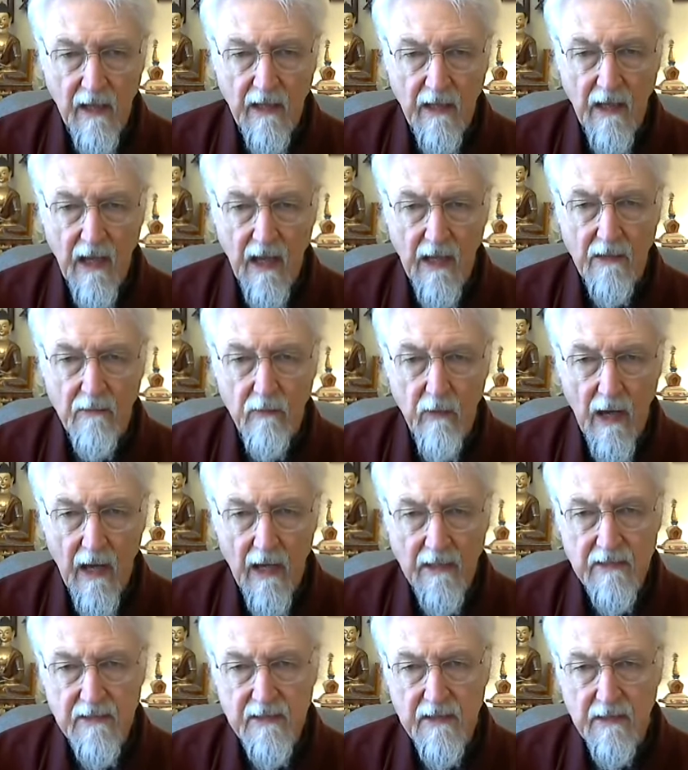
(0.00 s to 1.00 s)
and
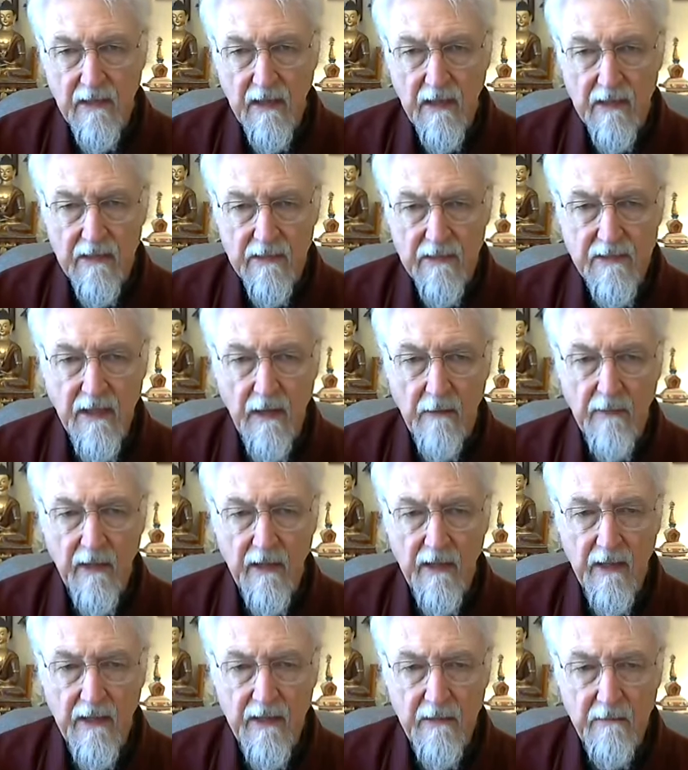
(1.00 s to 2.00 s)
likewise in the
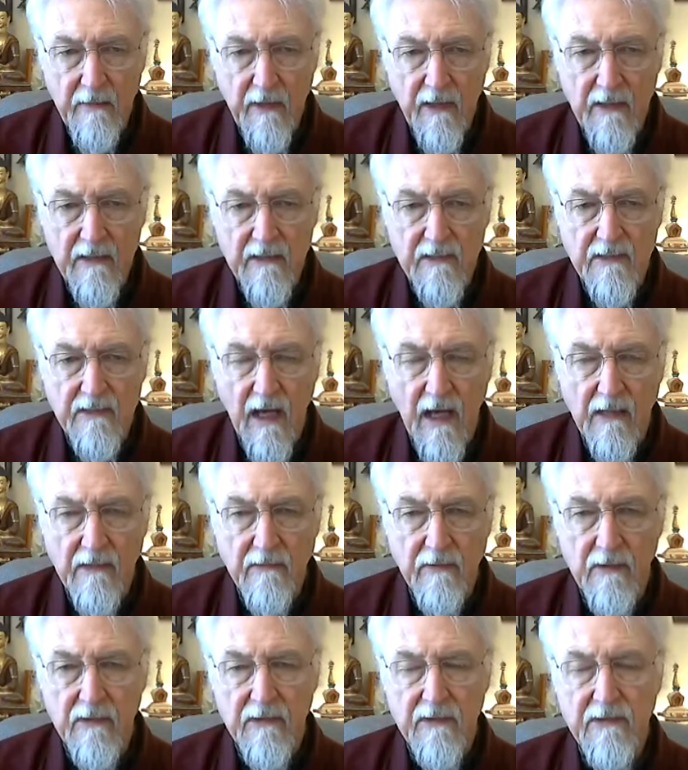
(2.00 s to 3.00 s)
assembly of the
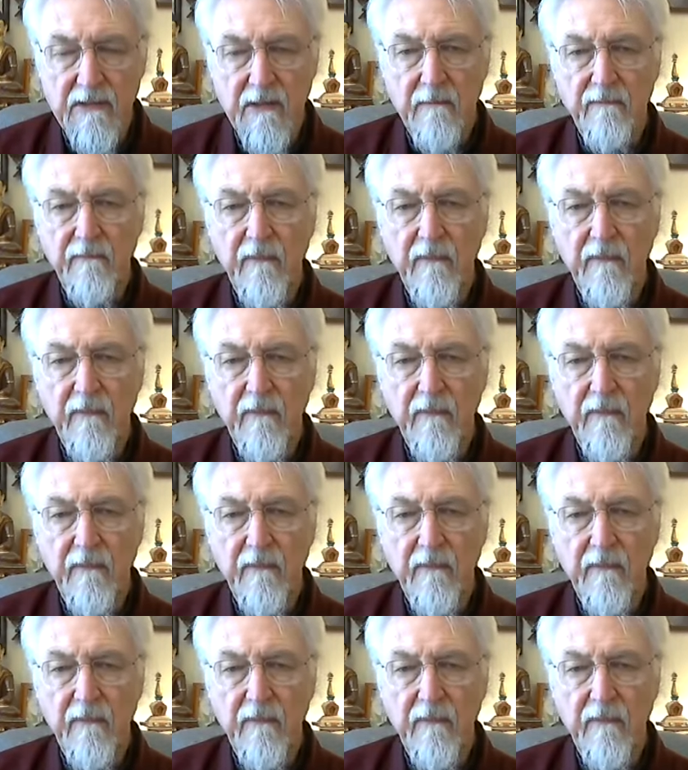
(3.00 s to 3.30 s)
Bodhisattvas.